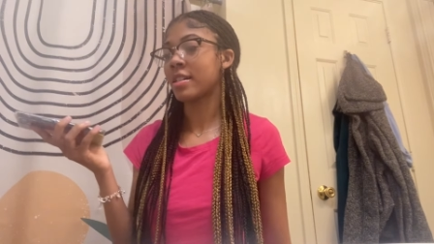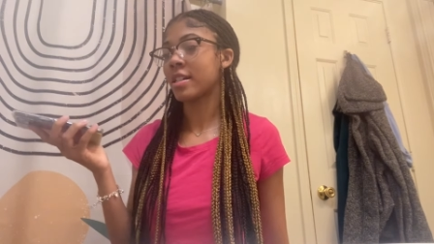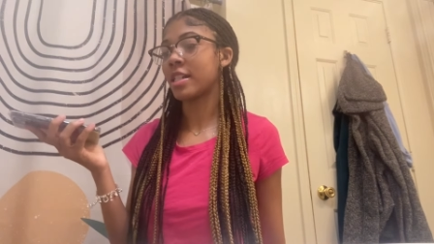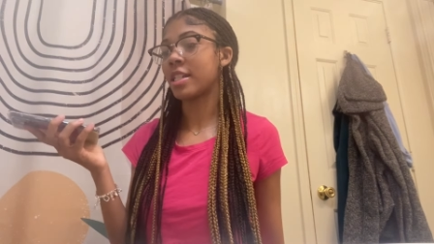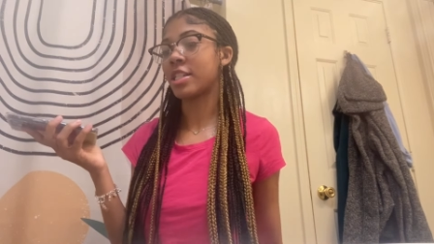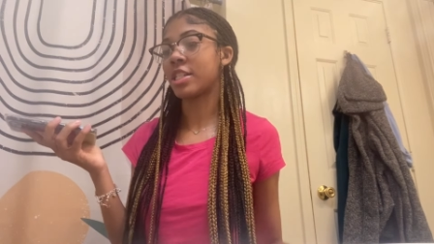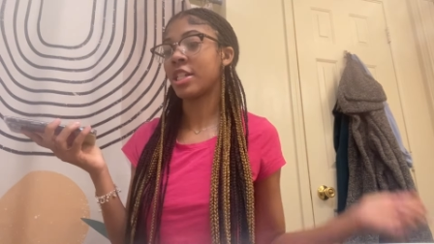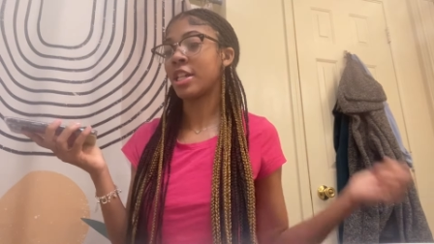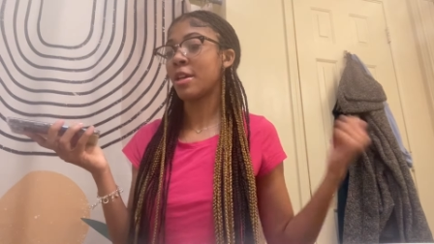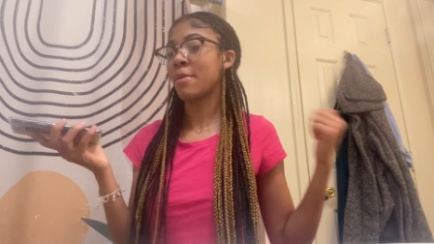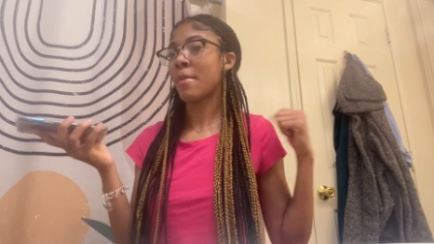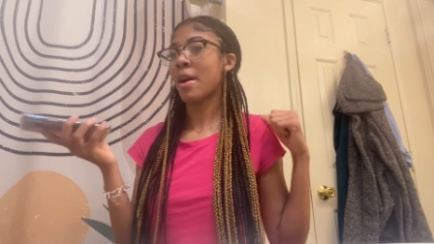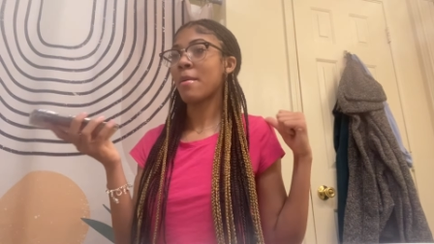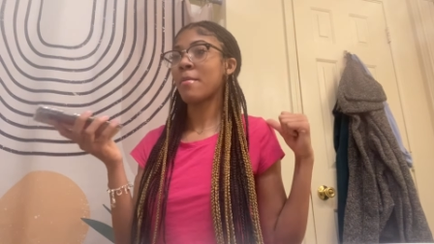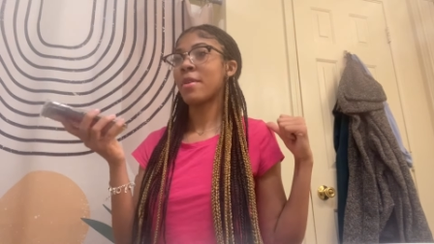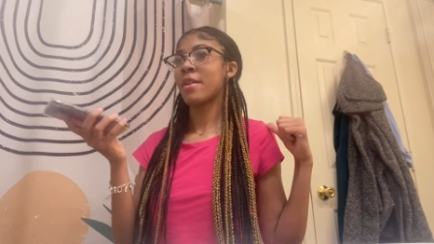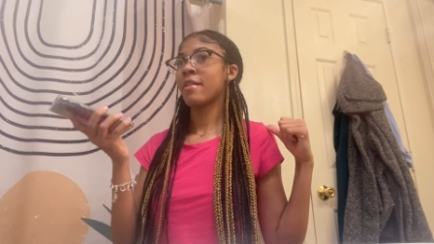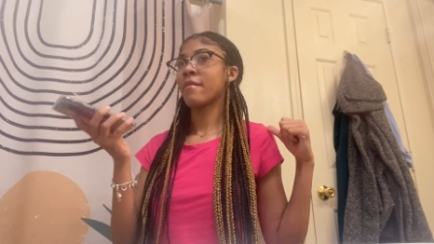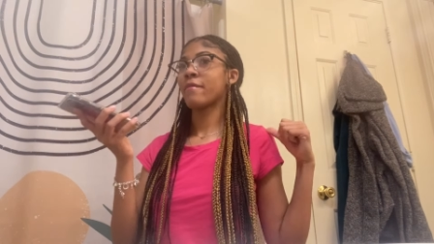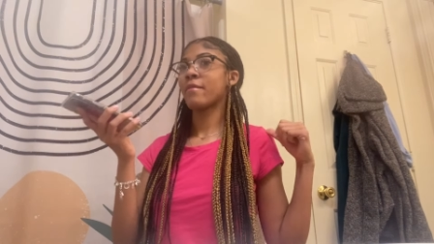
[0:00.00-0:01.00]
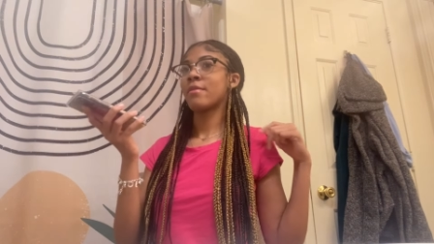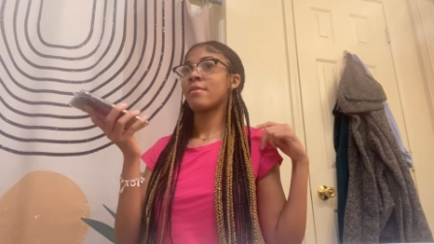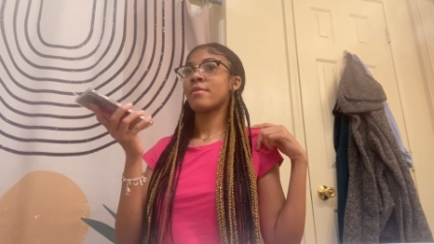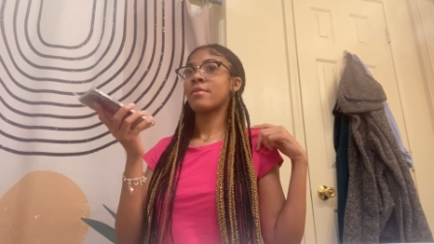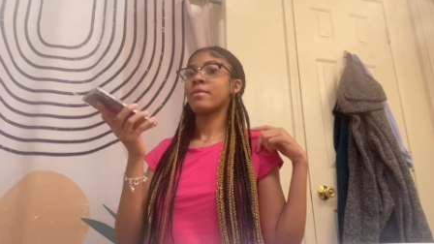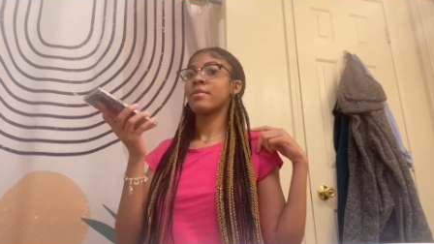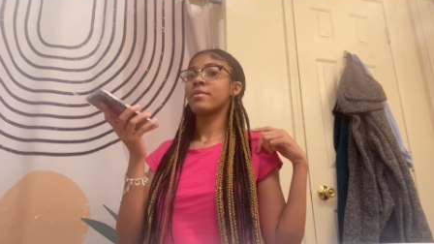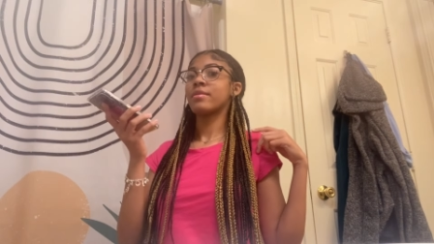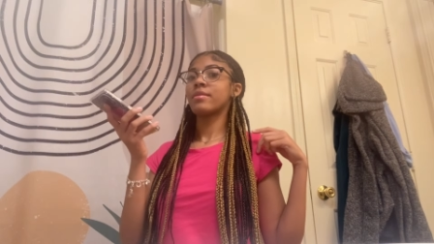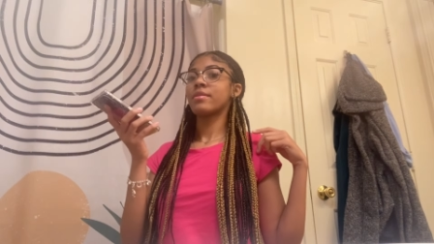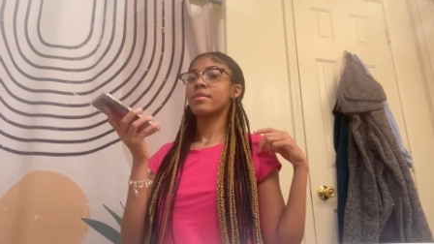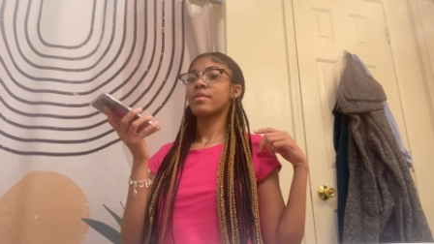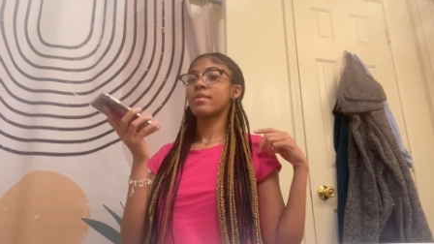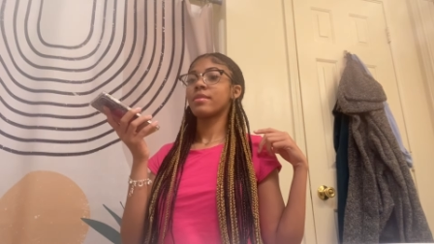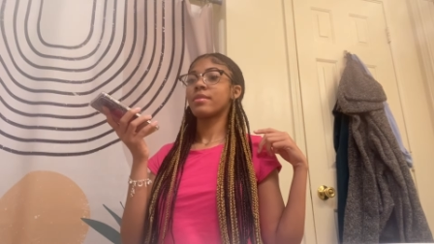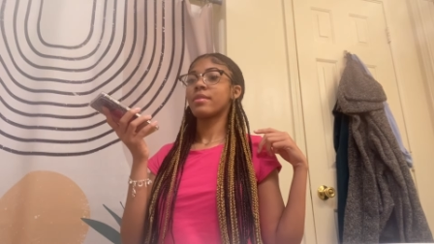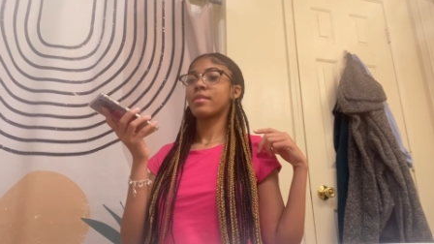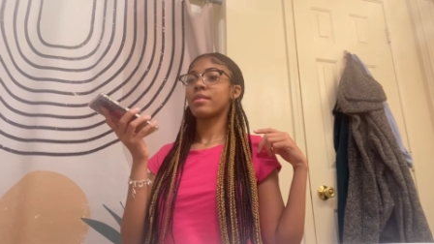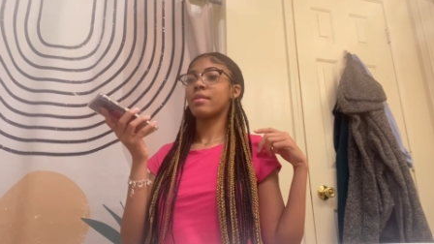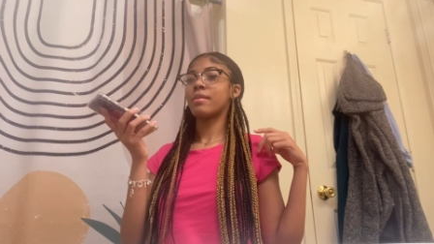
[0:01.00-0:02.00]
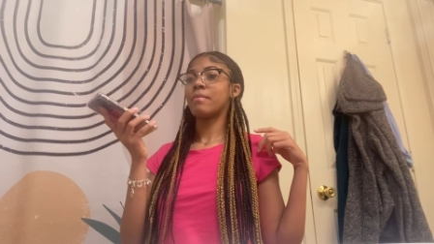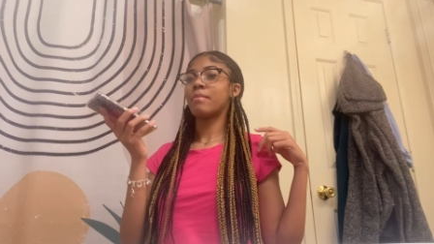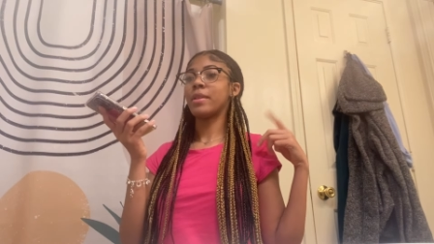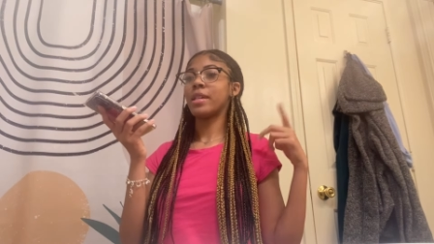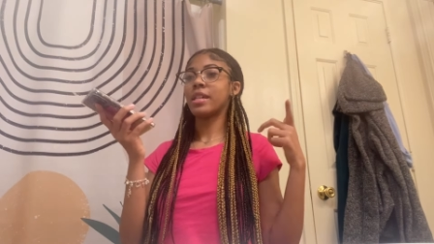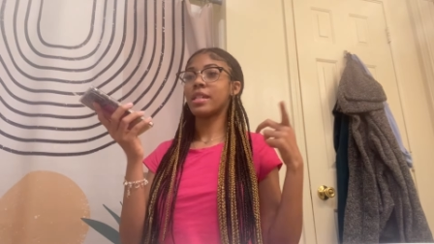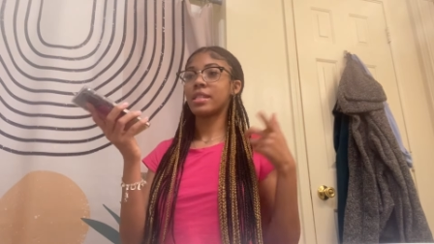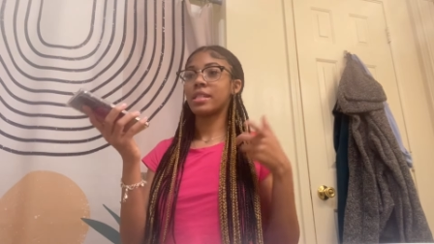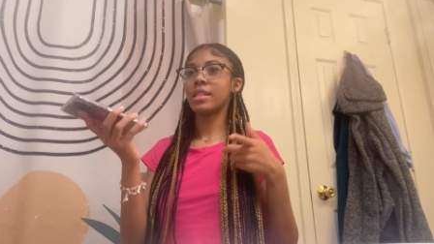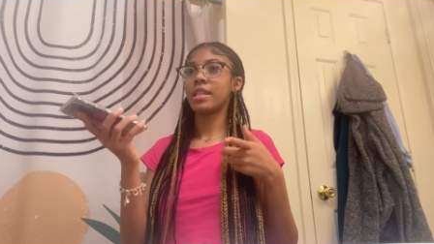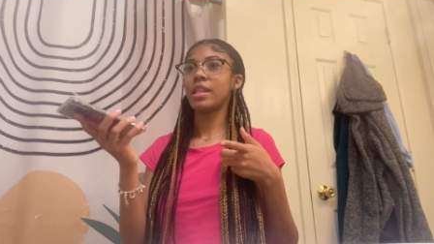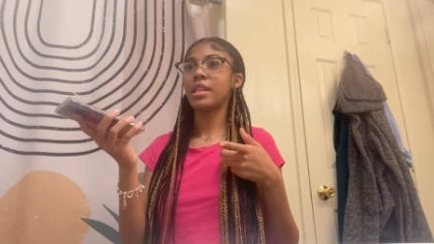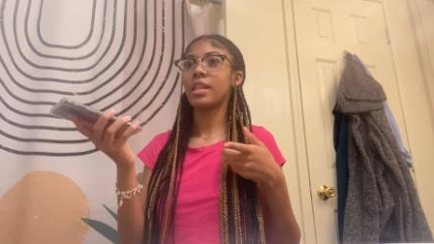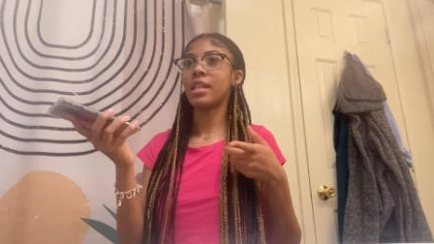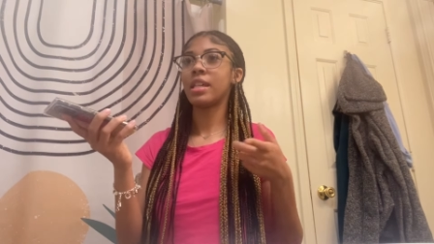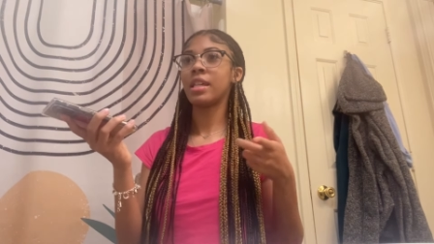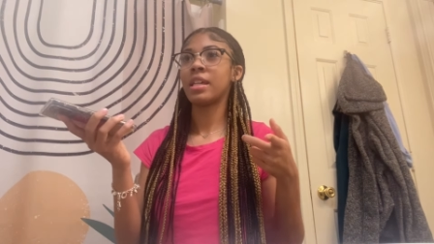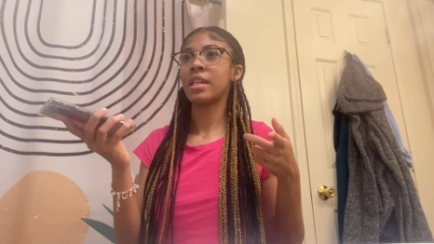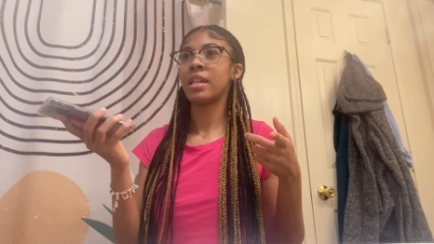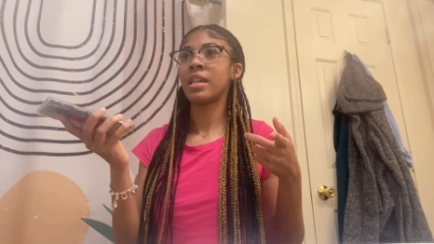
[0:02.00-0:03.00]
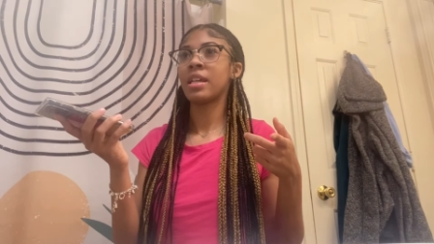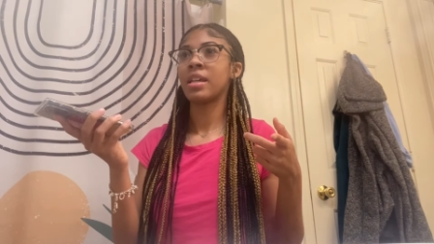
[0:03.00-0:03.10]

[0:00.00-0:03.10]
Cause she and my man phone being sneaky.